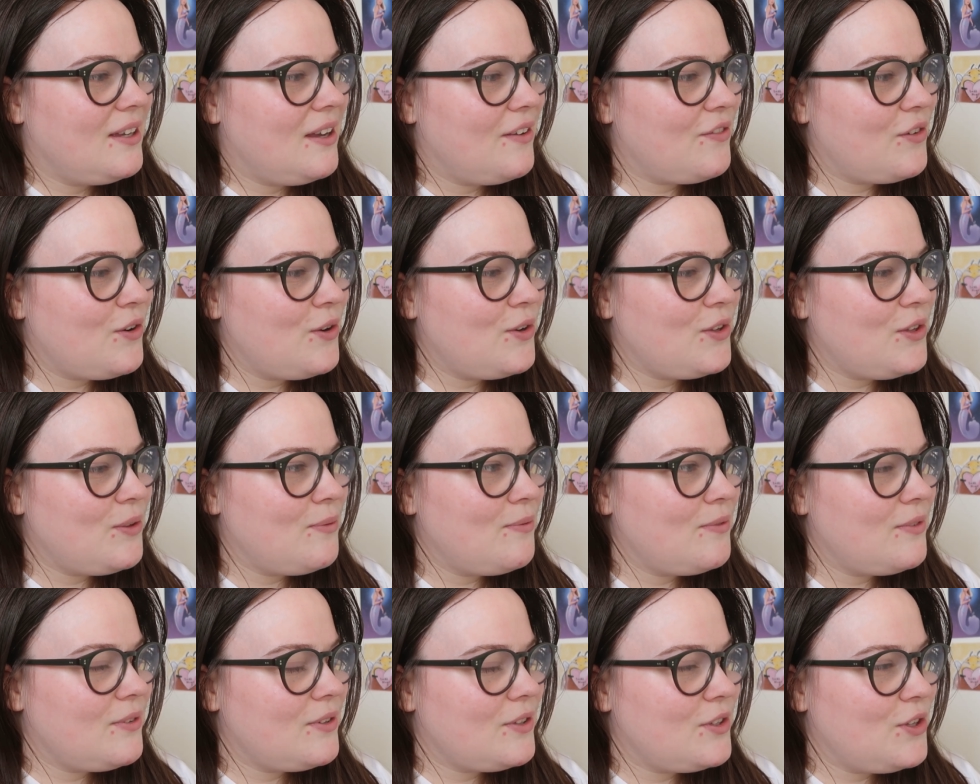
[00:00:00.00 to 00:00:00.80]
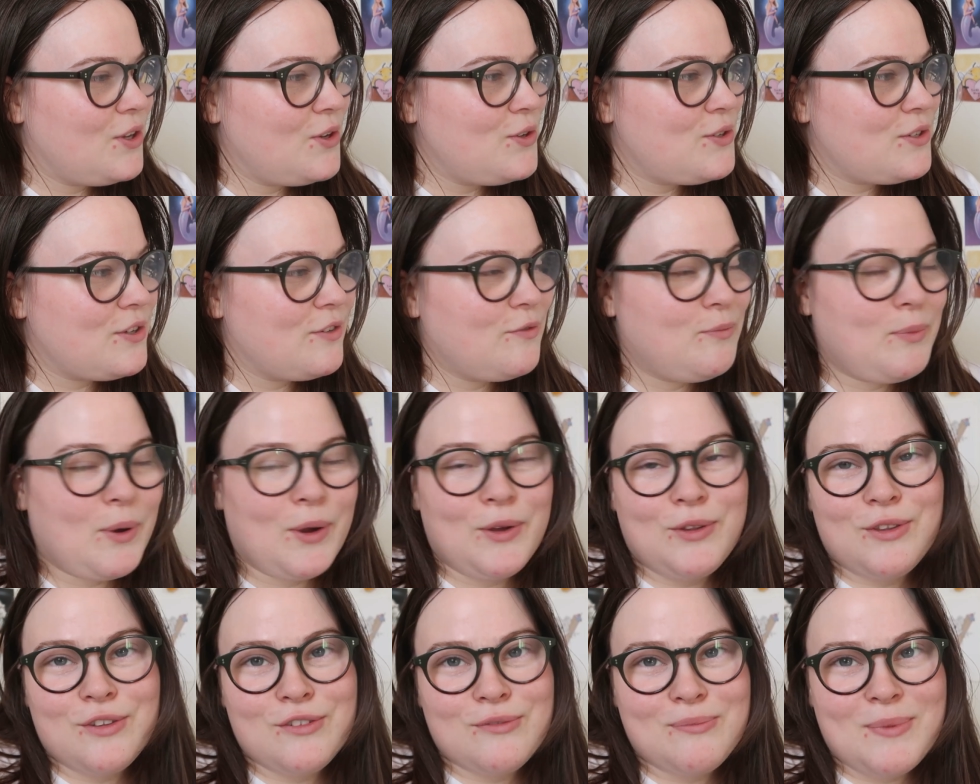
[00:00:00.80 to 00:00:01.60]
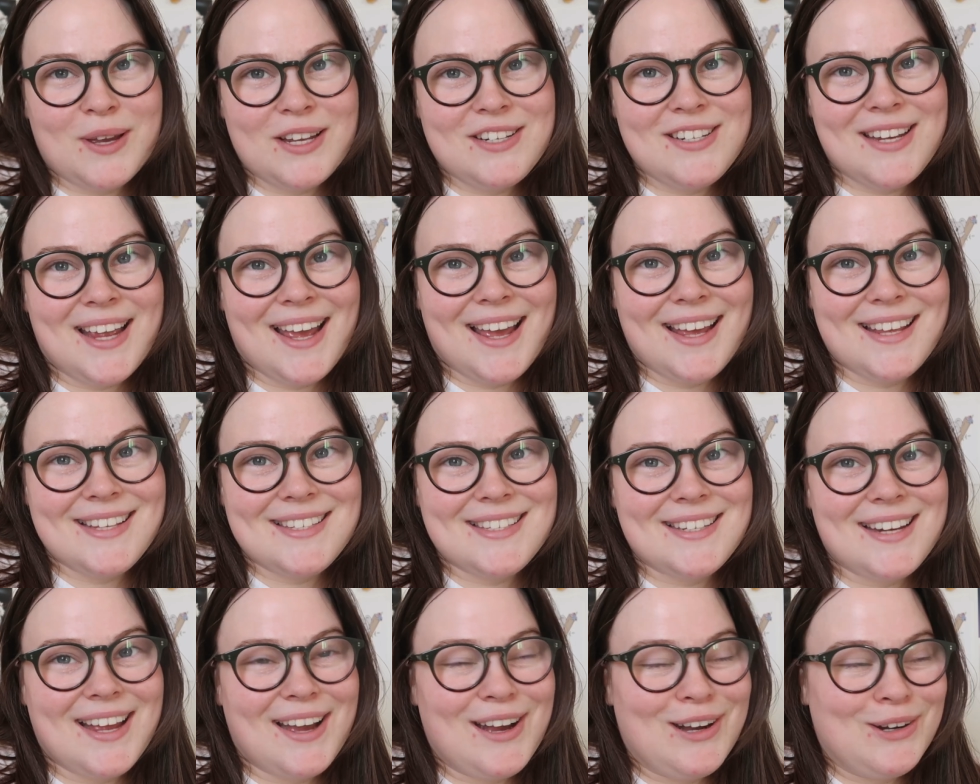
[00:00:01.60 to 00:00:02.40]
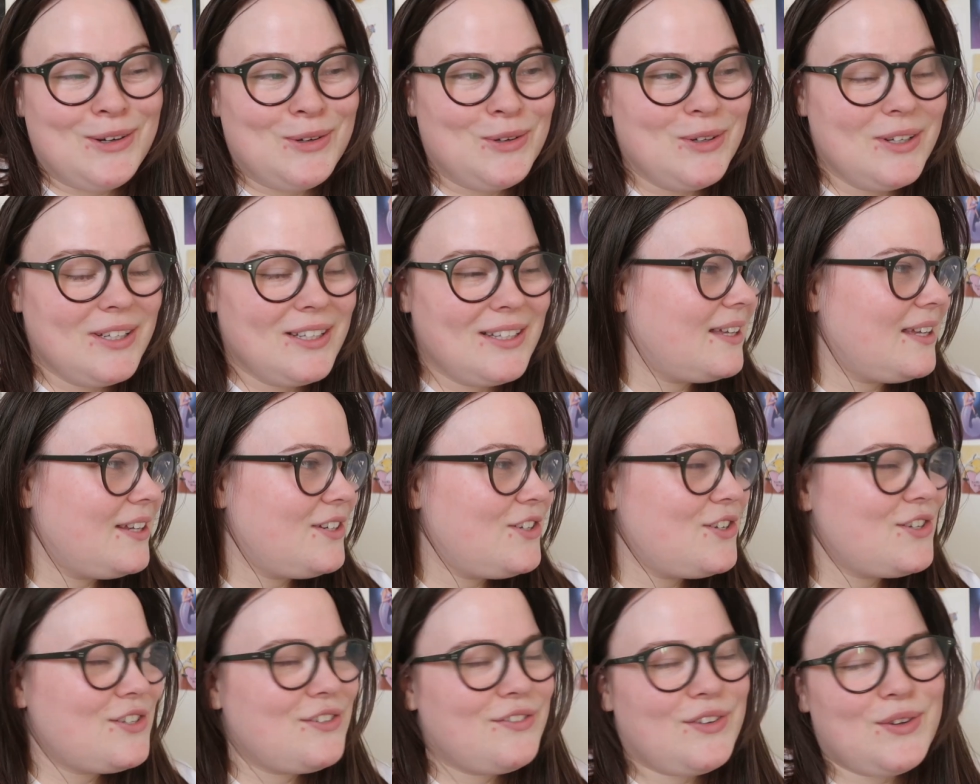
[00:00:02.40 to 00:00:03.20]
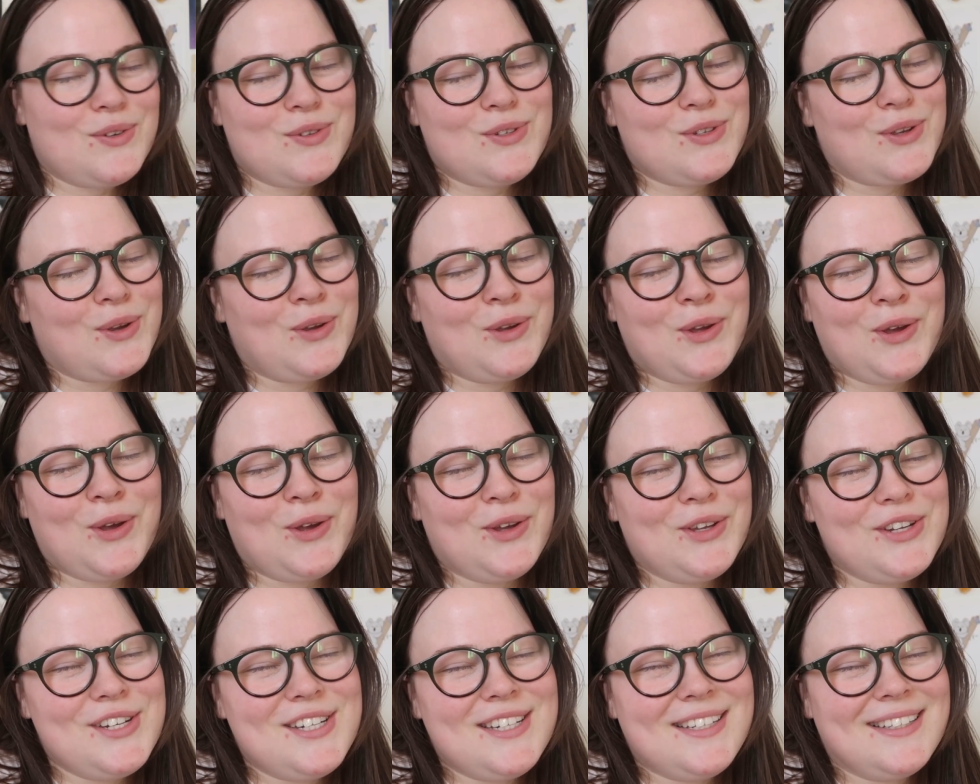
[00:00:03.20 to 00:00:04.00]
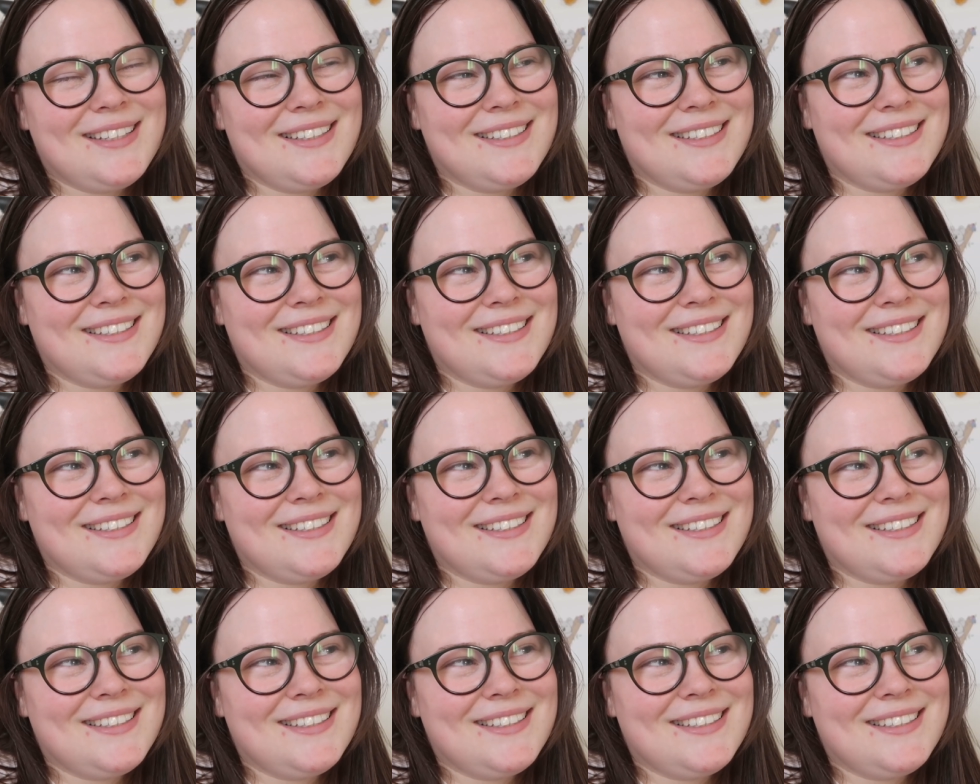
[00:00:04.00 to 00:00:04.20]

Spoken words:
I've got use of both of my chairs now. It just feels so good.